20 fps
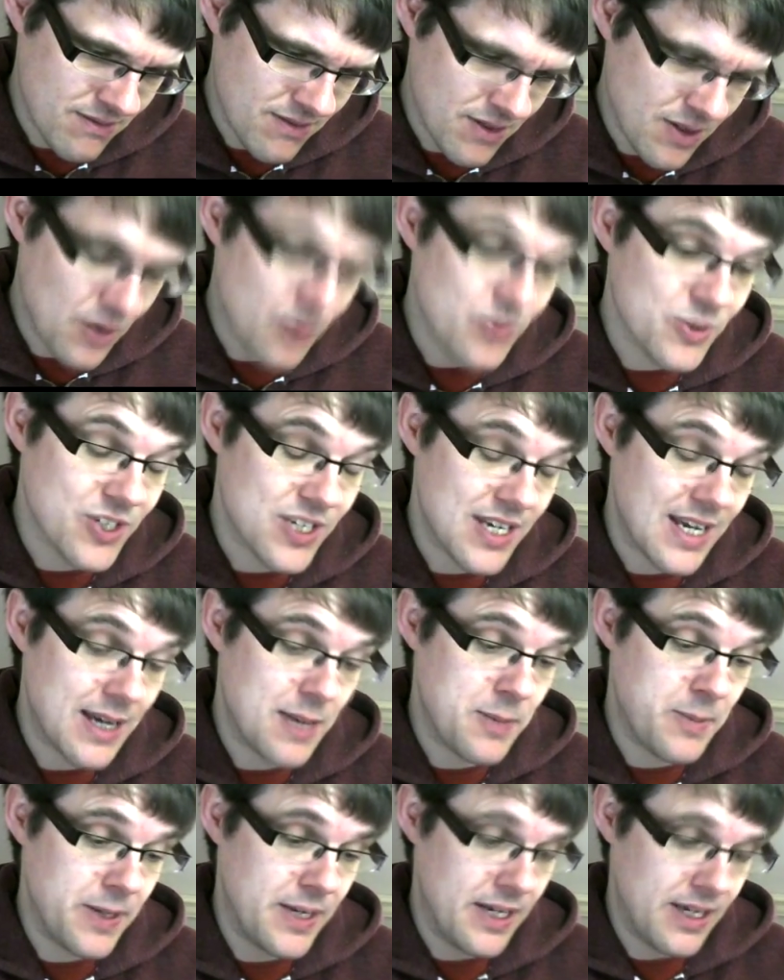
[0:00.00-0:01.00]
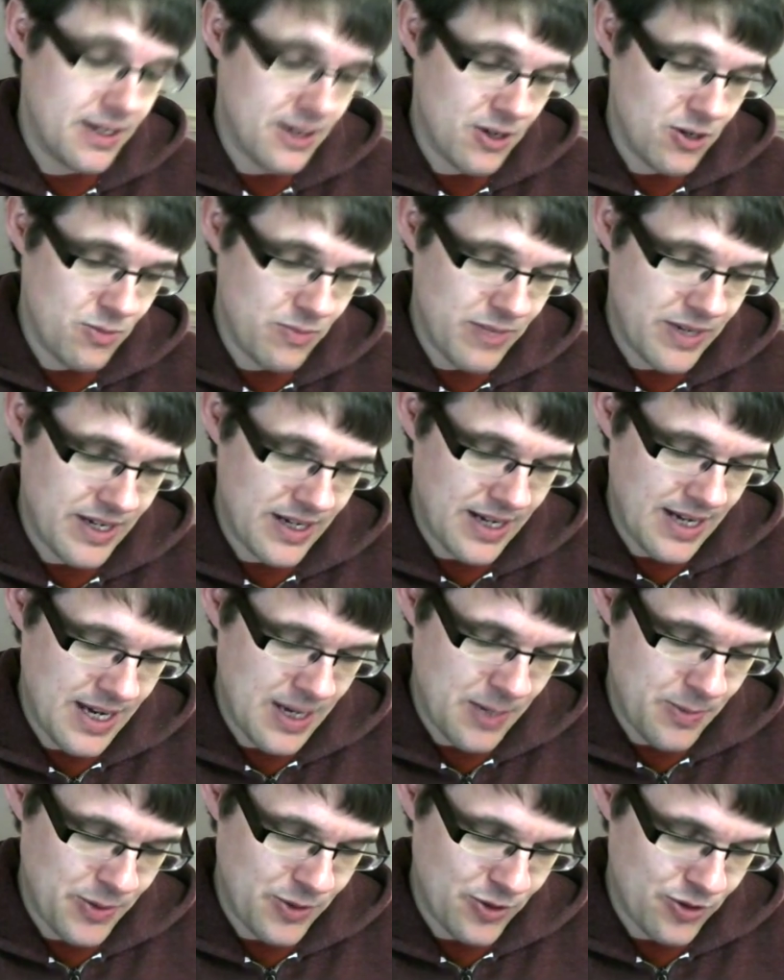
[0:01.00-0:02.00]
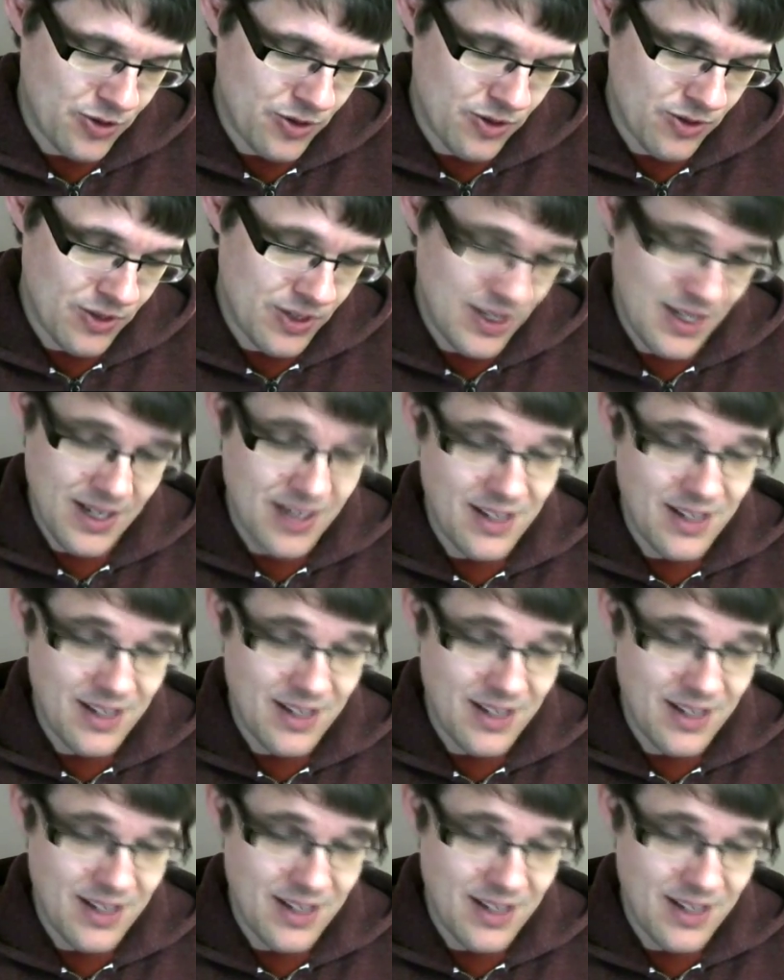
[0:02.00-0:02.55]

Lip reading: Oh, CAP, Combat Air Patrol.